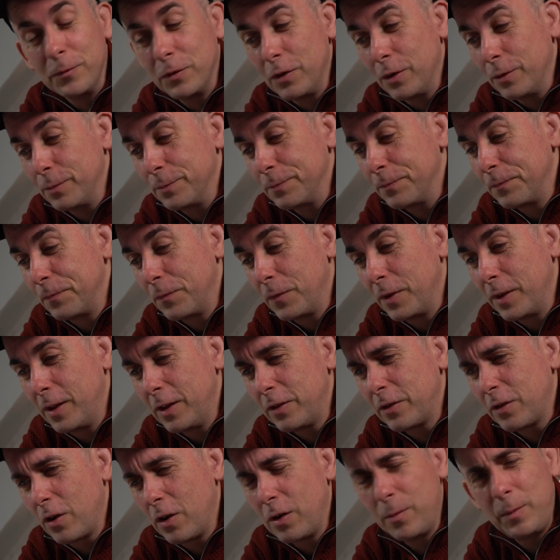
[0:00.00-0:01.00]
So
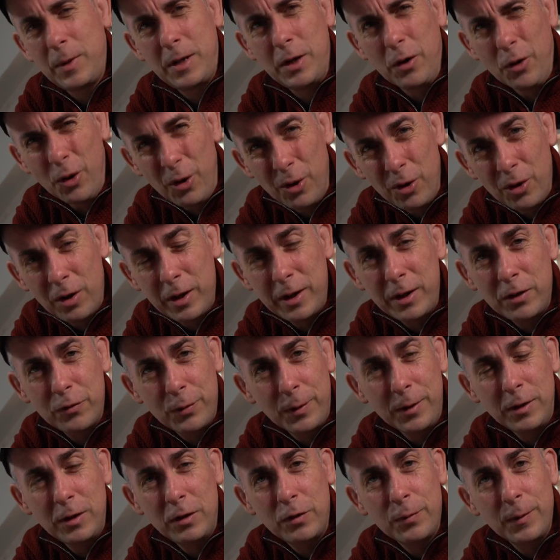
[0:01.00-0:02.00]
that's gonna be early
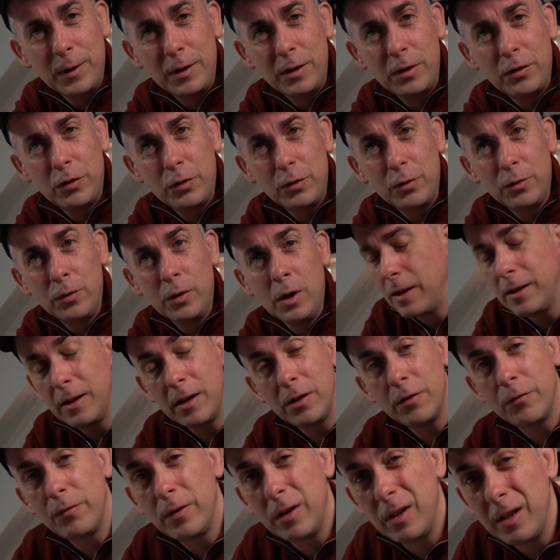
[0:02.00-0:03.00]
2022, and
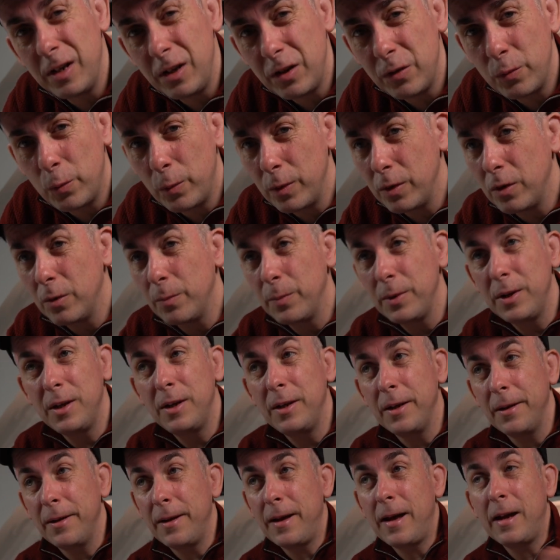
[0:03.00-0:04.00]
then the release will
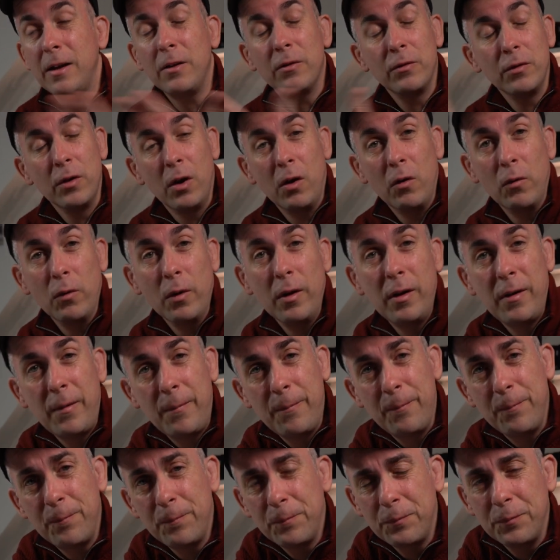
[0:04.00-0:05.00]
be, I don't know,
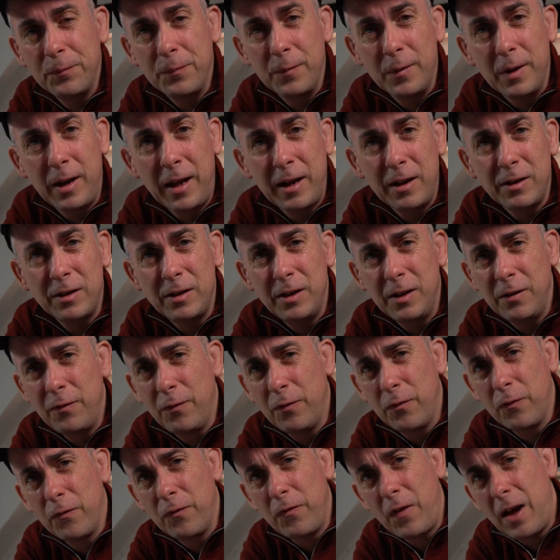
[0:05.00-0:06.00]
like I said,
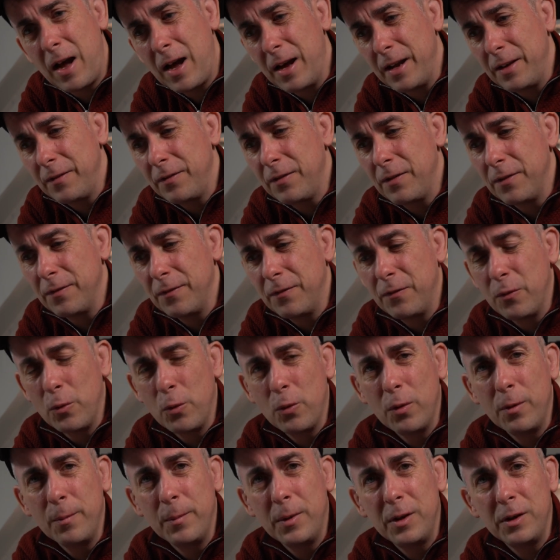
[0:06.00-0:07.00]
5,
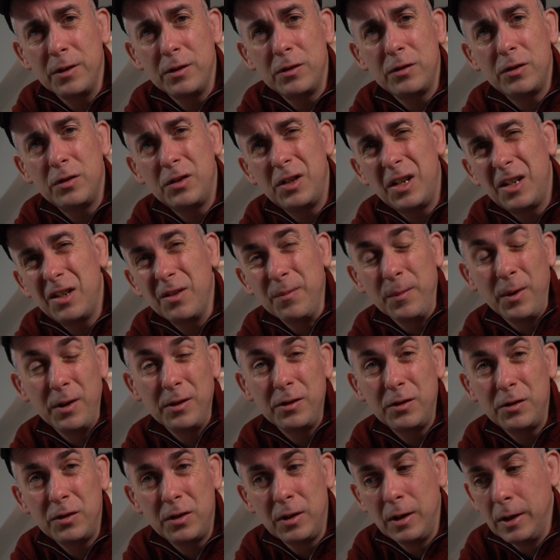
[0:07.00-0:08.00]
4 months, 6
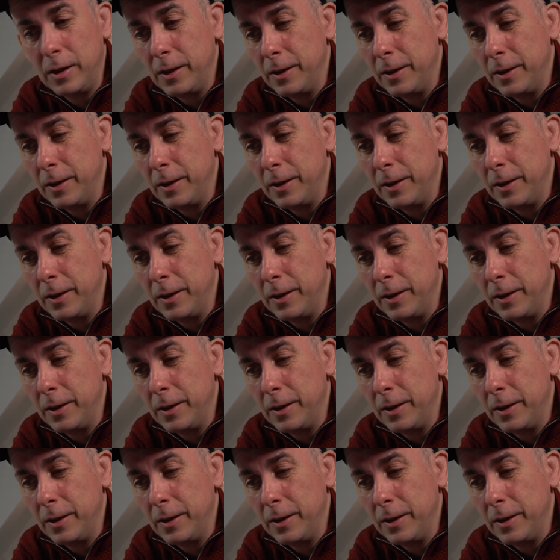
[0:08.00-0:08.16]
months.